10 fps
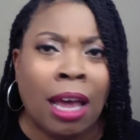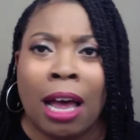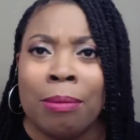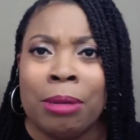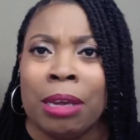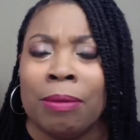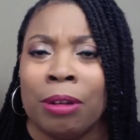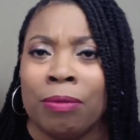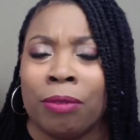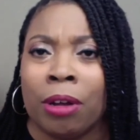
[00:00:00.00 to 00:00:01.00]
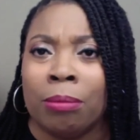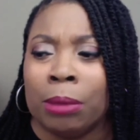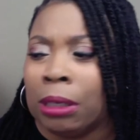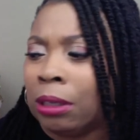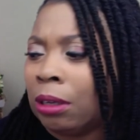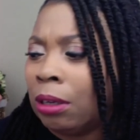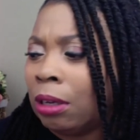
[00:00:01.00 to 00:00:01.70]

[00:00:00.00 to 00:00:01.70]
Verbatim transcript: i'm giving it from a,